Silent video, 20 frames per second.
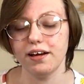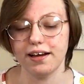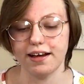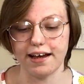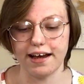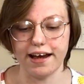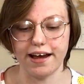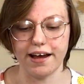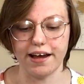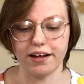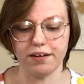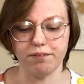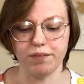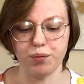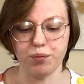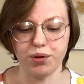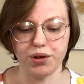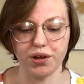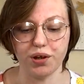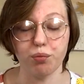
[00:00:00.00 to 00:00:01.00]
and maybe
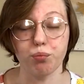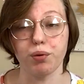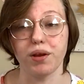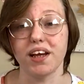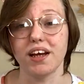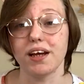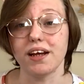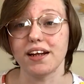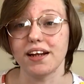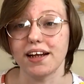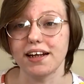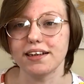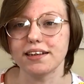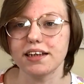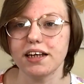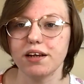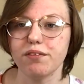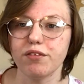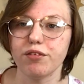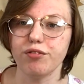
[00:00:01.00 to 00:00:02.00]
you can play it at
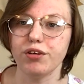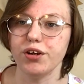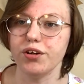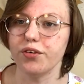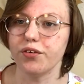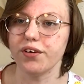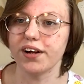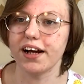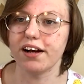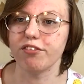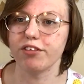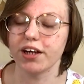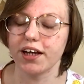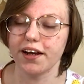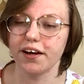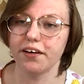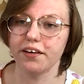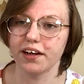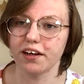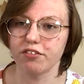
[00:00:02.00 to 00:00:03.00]
nighttime if you don't have a
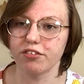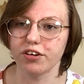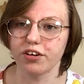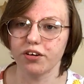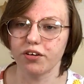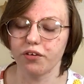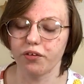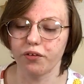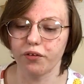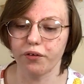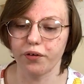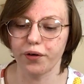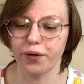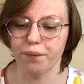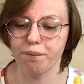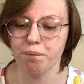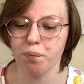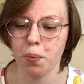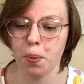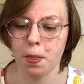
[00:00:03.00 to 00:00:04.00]
caregiver or
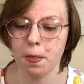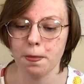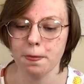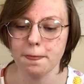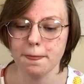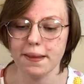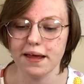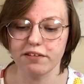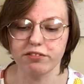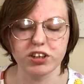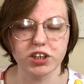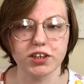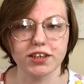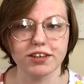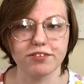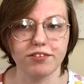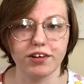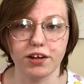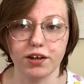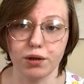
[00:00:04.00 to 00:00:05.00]
if you're just
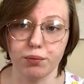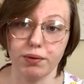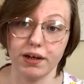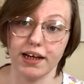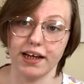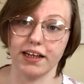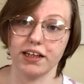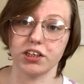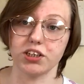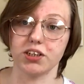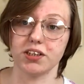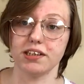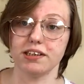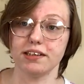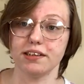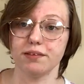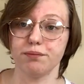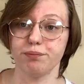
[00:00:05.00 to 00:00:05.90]
feeling a bit anxious.